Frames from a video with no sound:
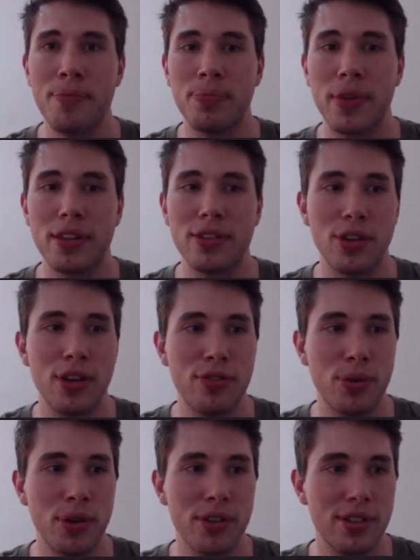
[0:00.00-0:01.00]
So if you
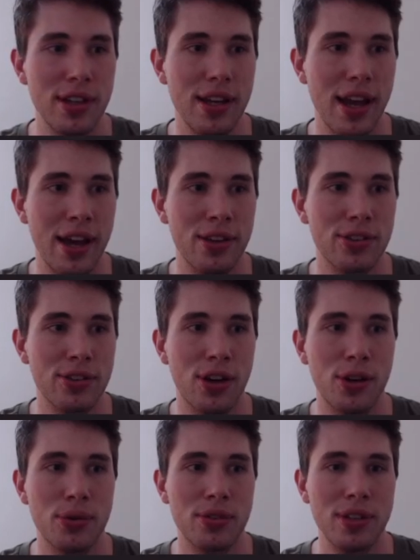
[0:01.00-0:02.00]
want to see how this code
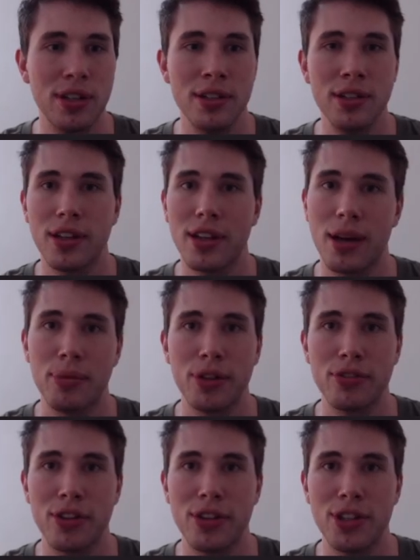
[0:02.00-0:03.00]
was written, come along
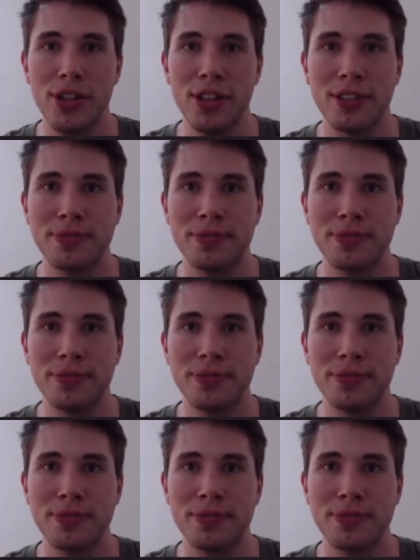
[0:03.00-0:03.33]
for the journey.